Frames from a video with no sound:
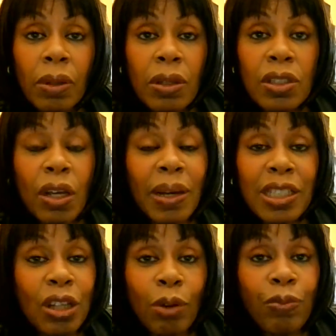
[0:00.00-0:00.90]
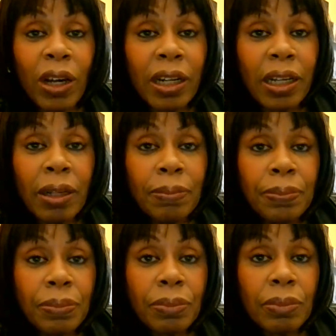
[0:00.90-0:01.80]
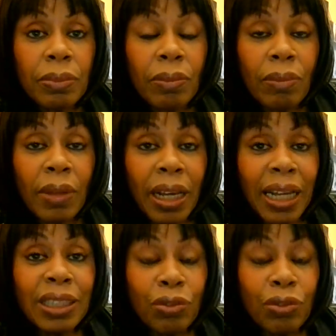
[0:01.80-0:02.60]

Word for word: So it's not funny. It's